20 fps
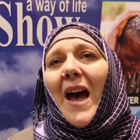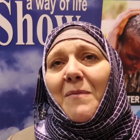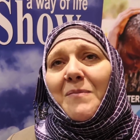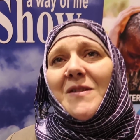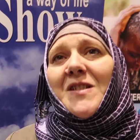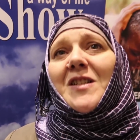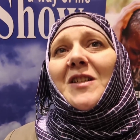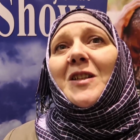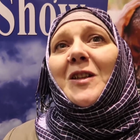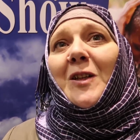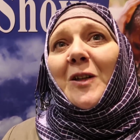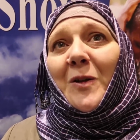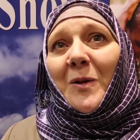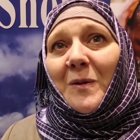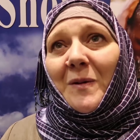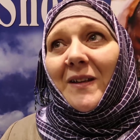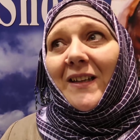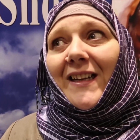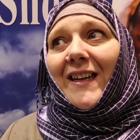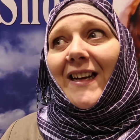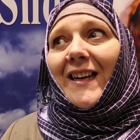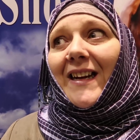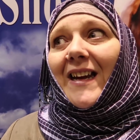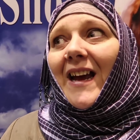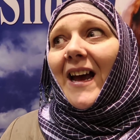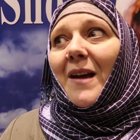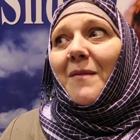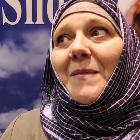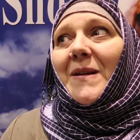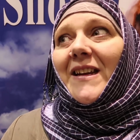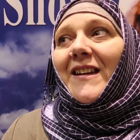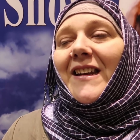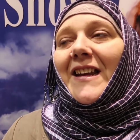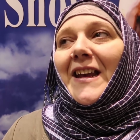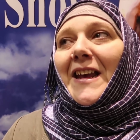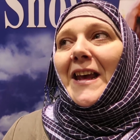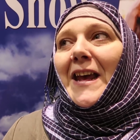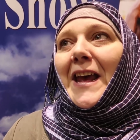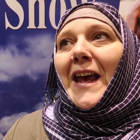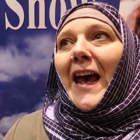Absolutely. I
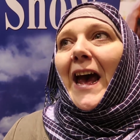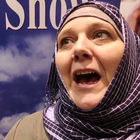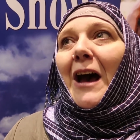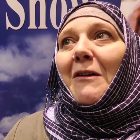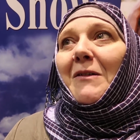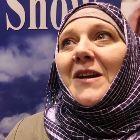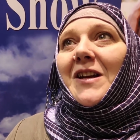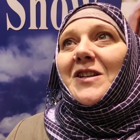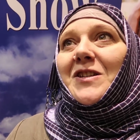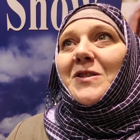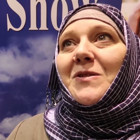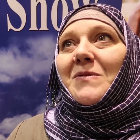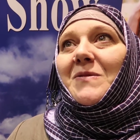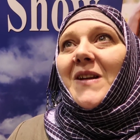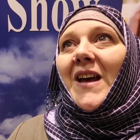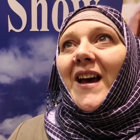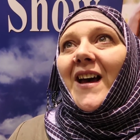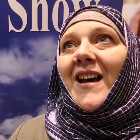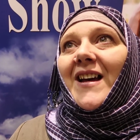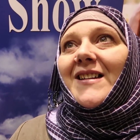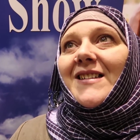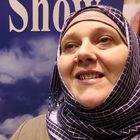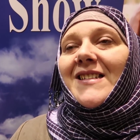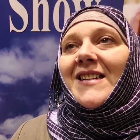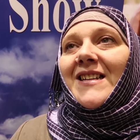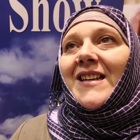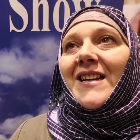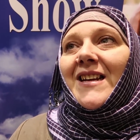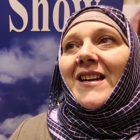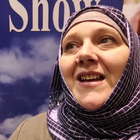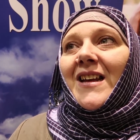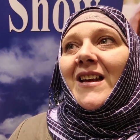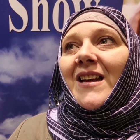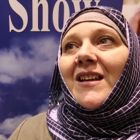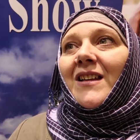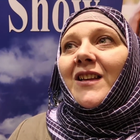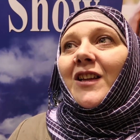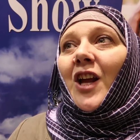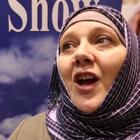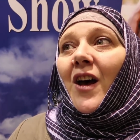mean, how could you not
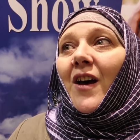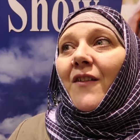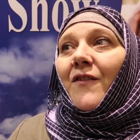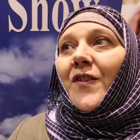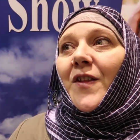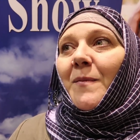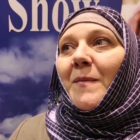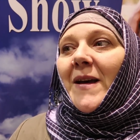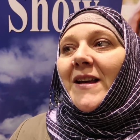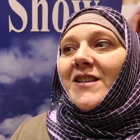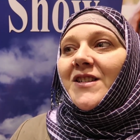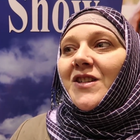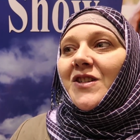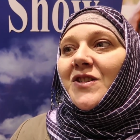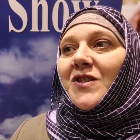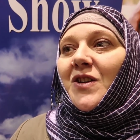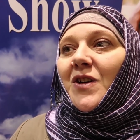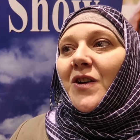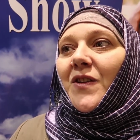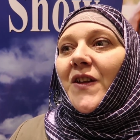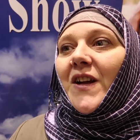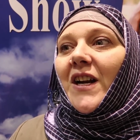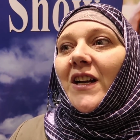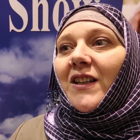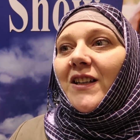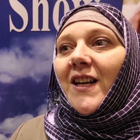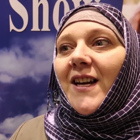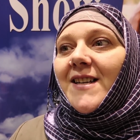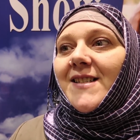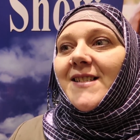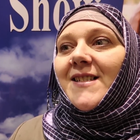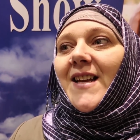love the messenger that Allah